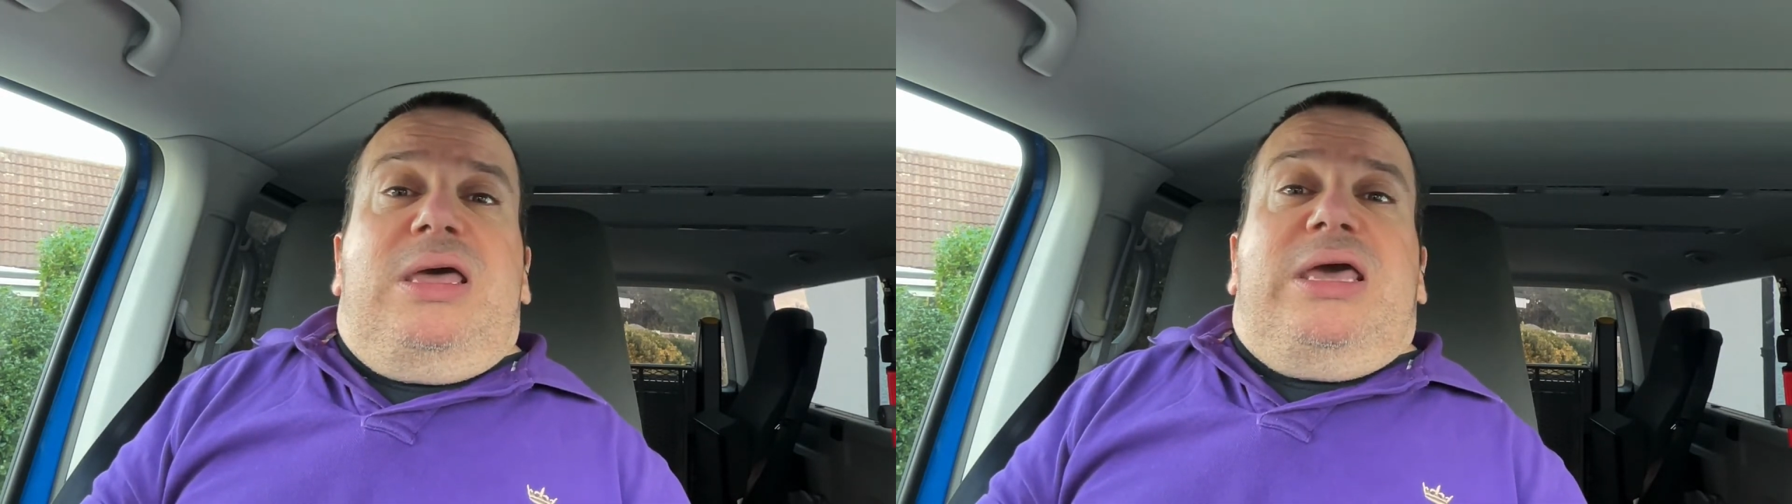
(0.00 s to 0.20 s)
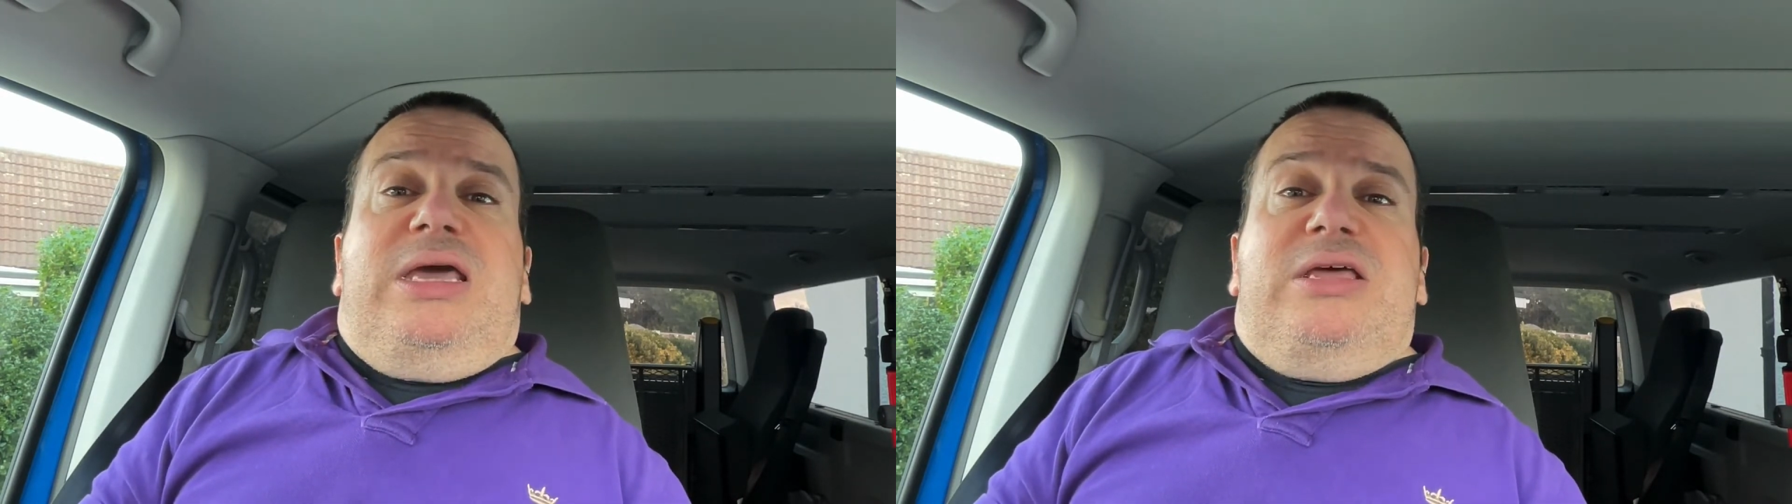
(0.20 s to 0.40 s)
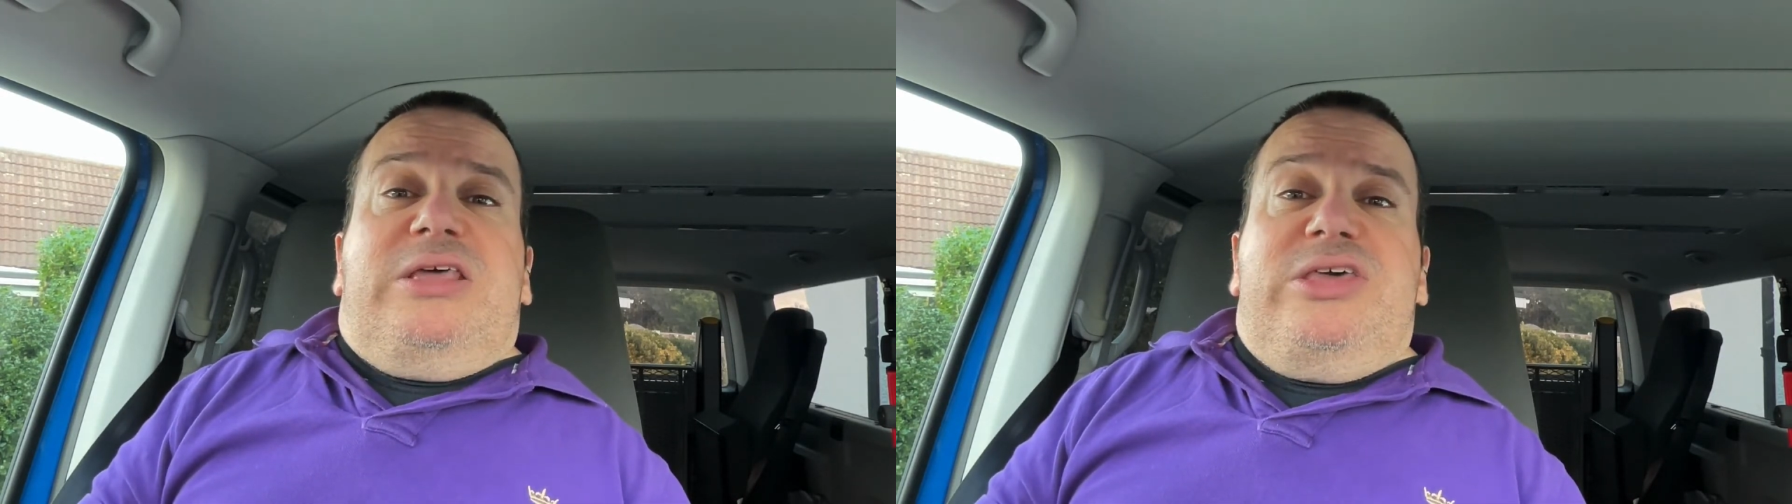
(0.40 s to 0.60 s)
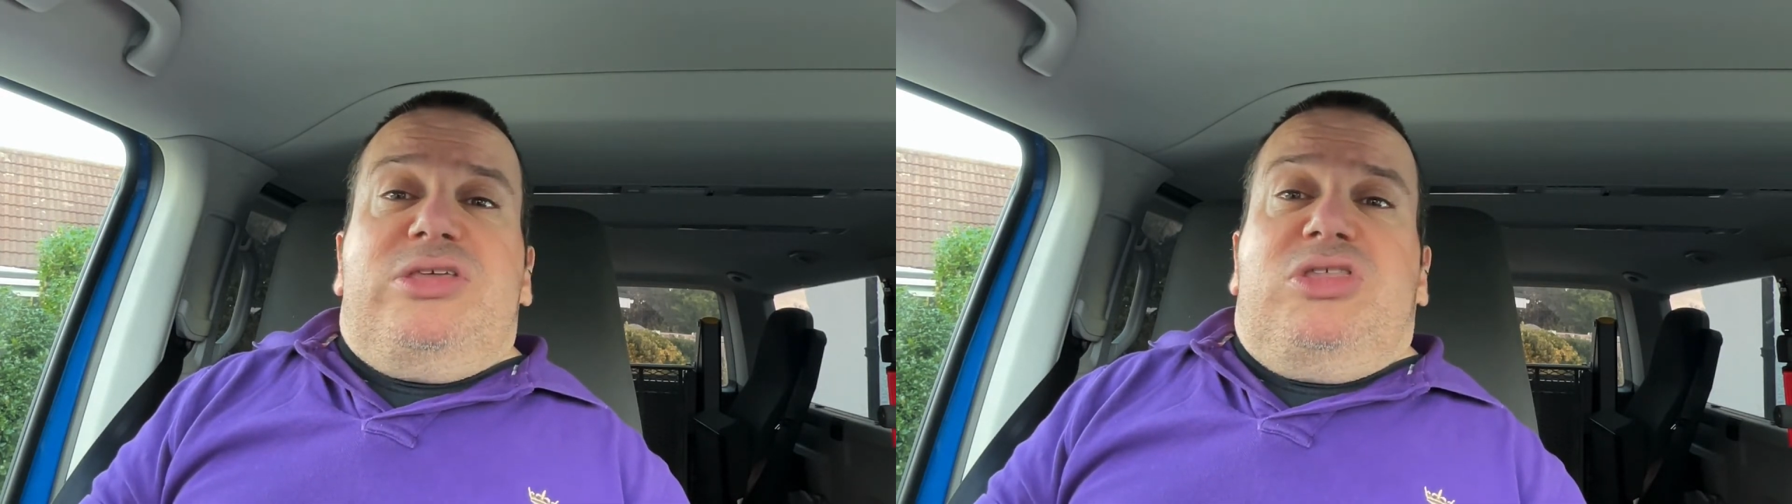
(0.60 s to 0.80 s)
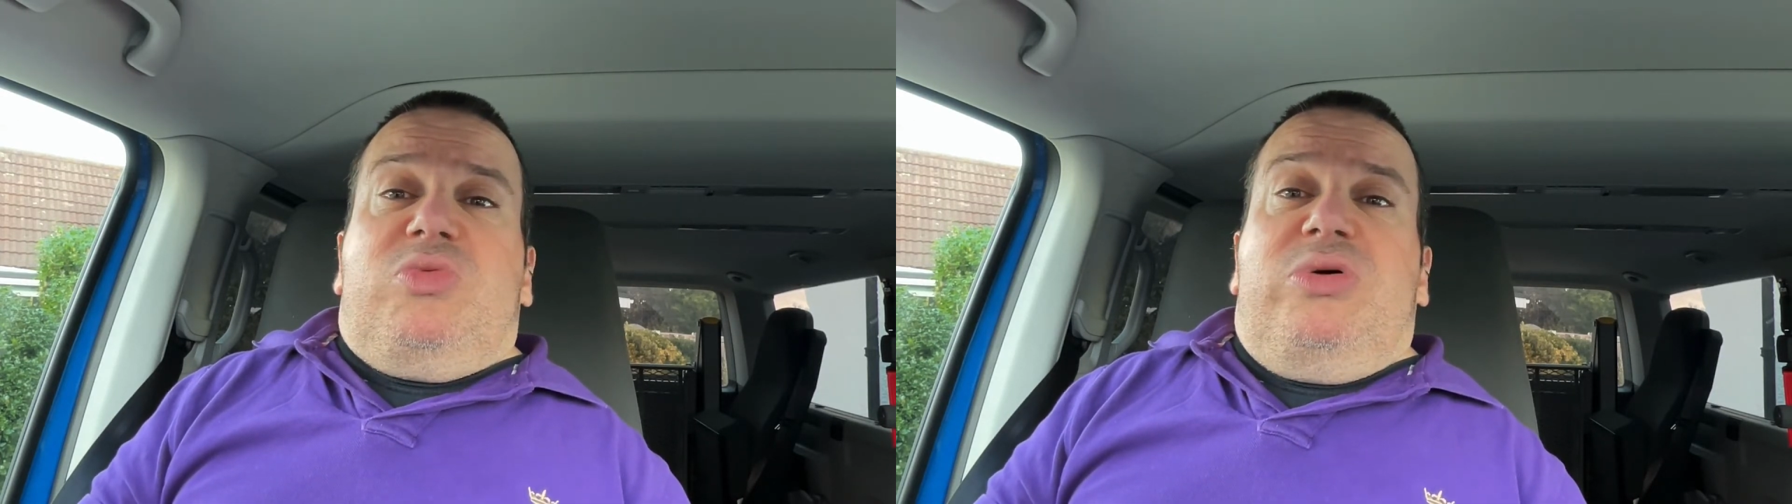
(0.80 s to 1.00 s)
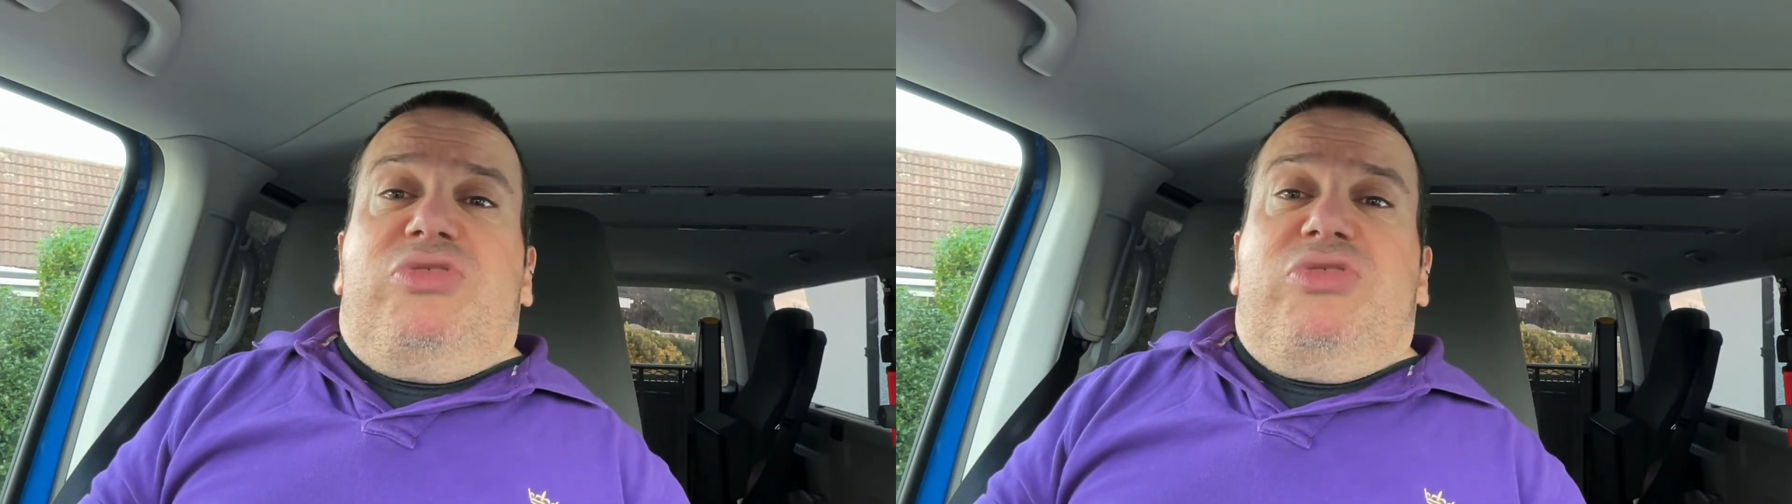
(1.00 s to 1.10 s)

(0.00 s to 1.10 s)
in addition to a